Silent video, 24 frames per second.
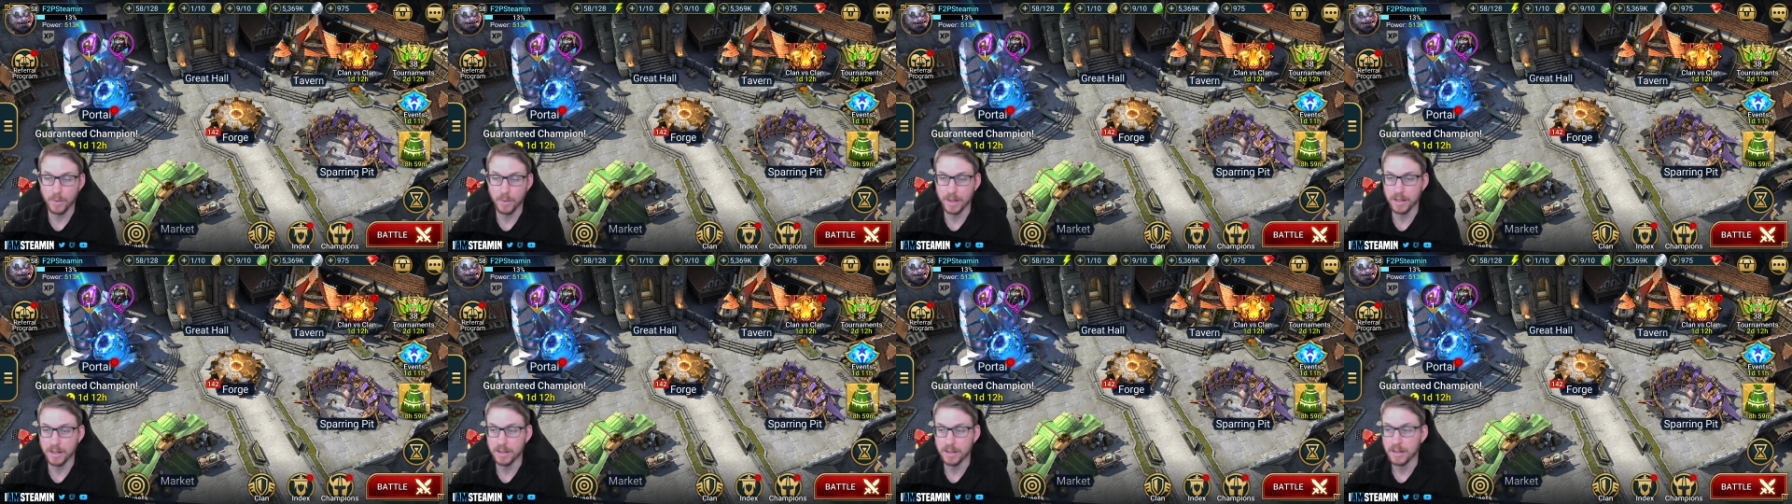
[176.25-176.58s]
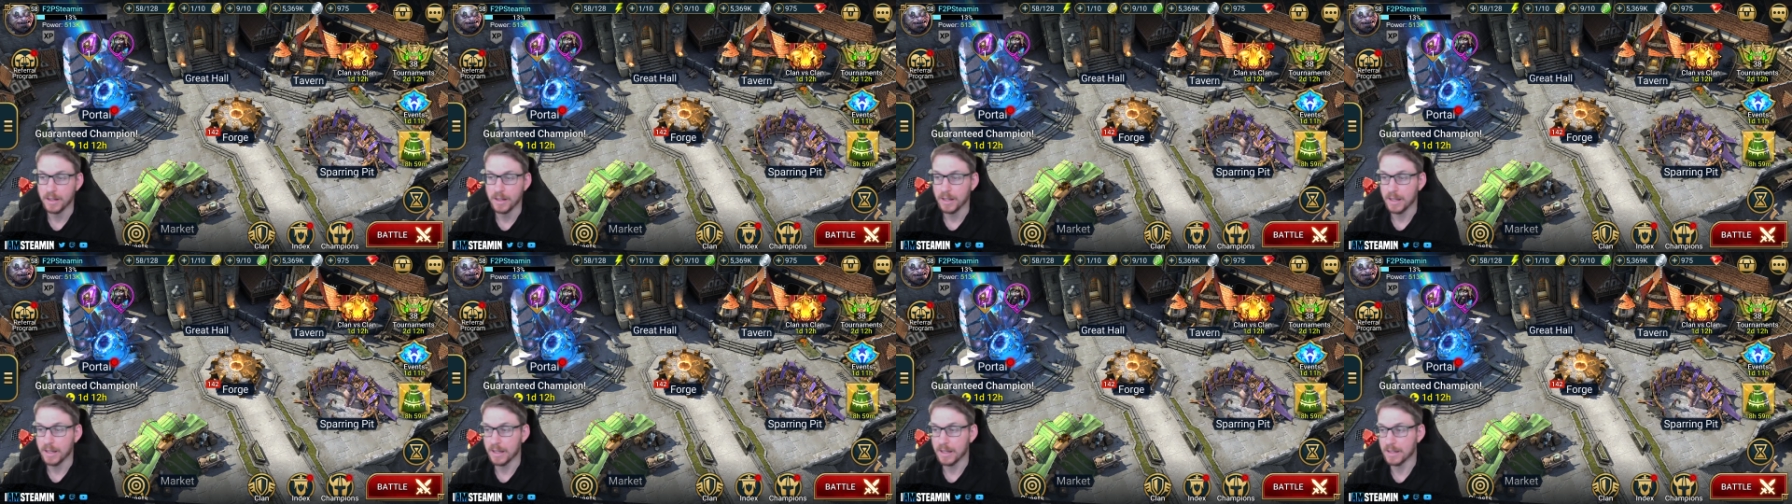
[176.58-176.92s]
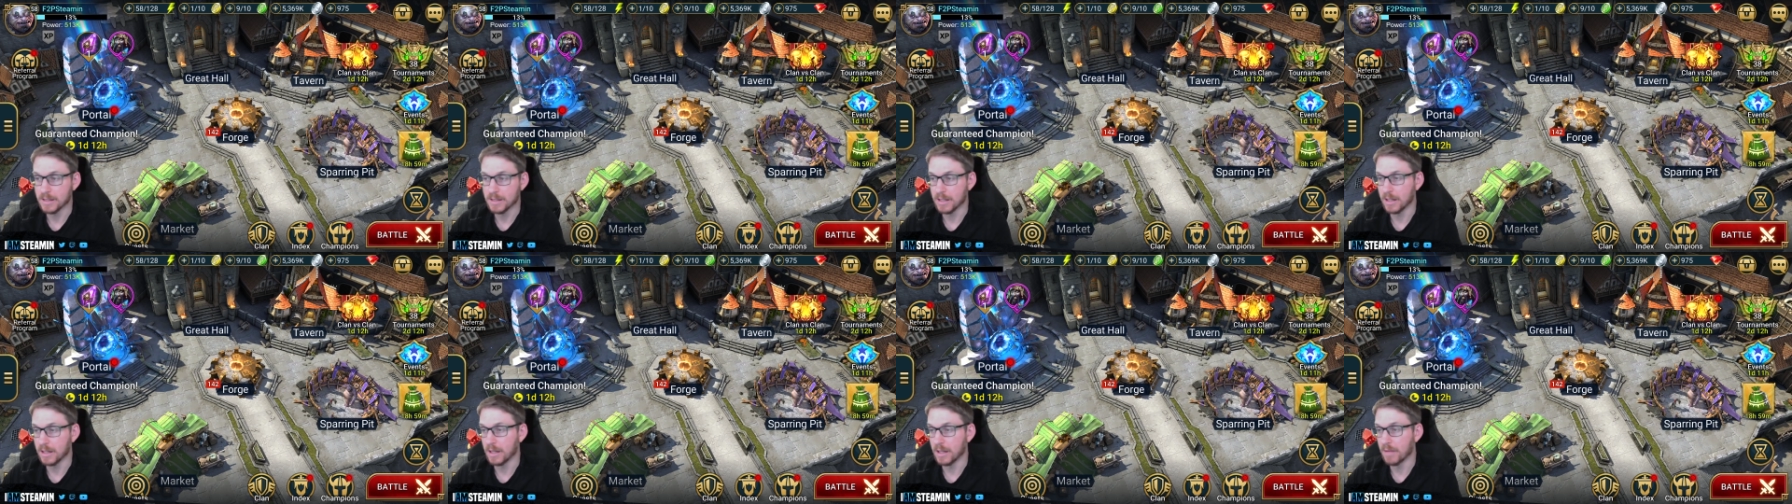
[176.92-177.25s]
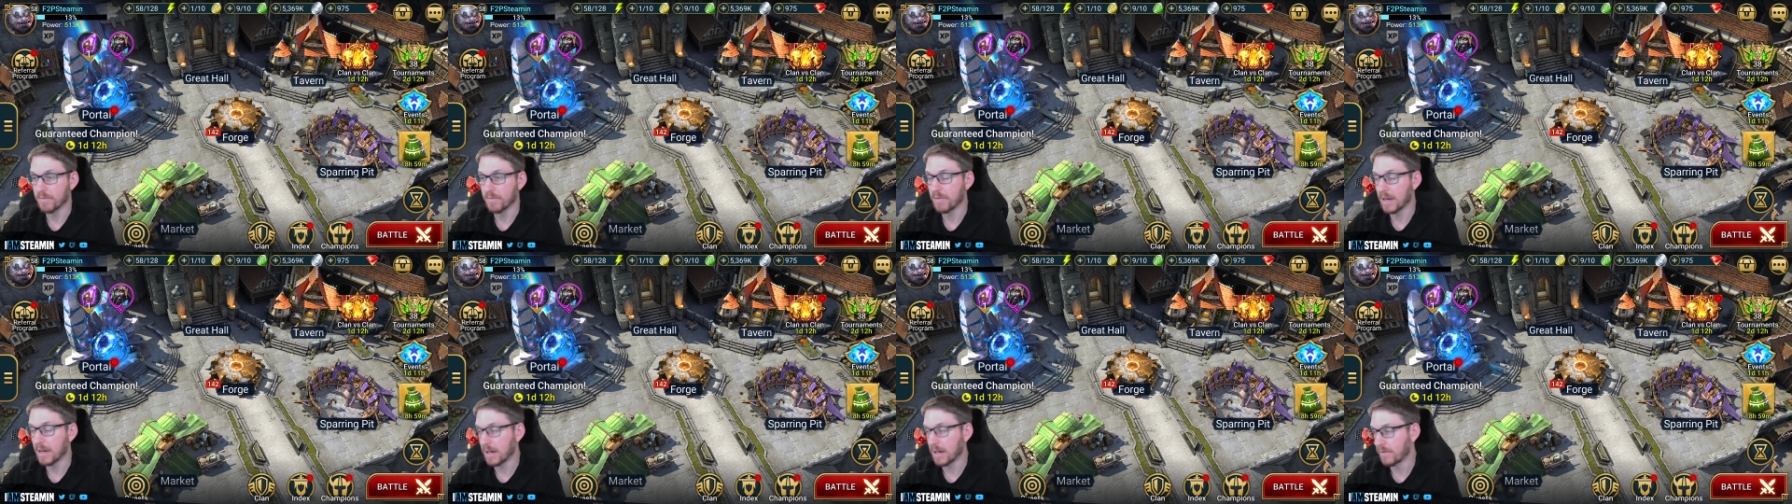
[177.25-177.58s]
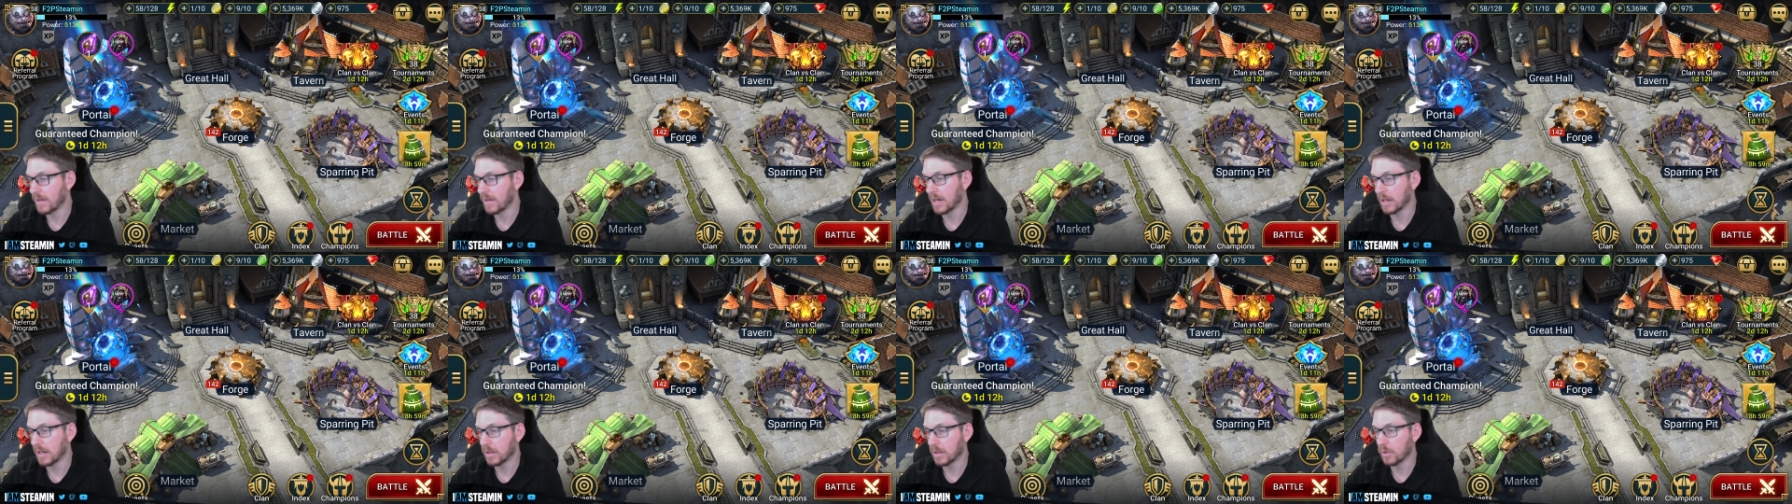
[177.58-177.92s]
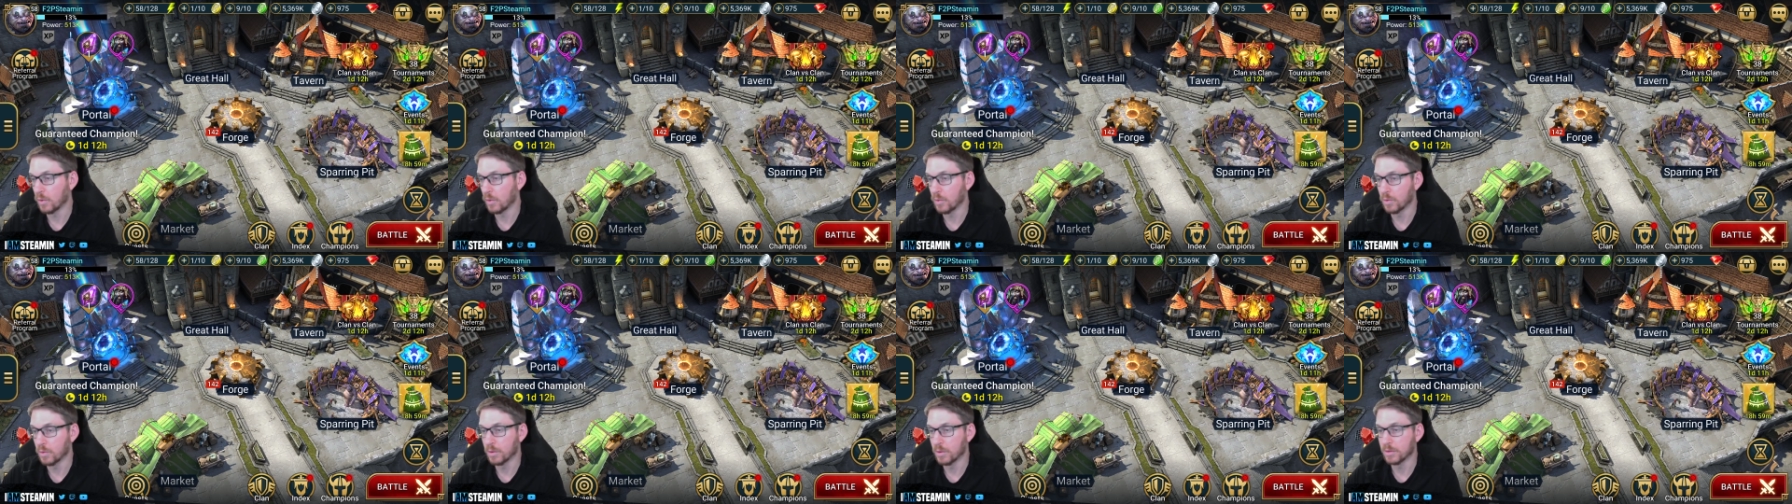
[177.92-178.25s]
way, it's uh, very, very
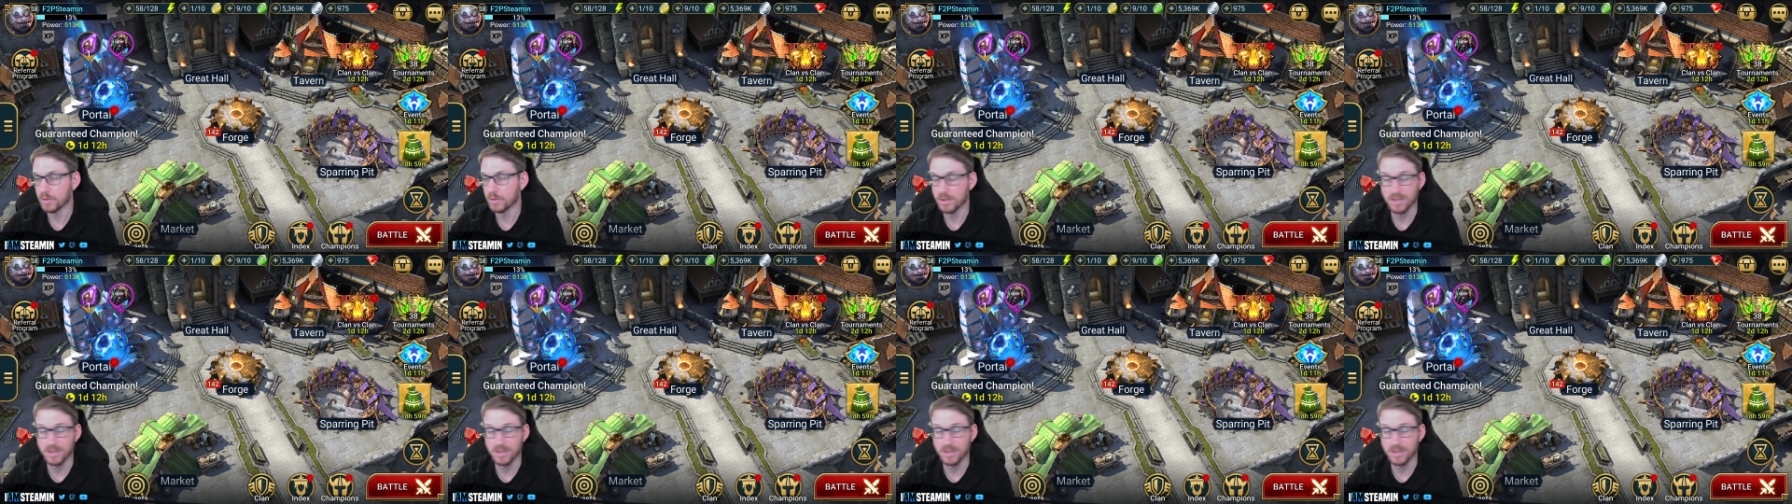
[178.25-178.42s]
cool.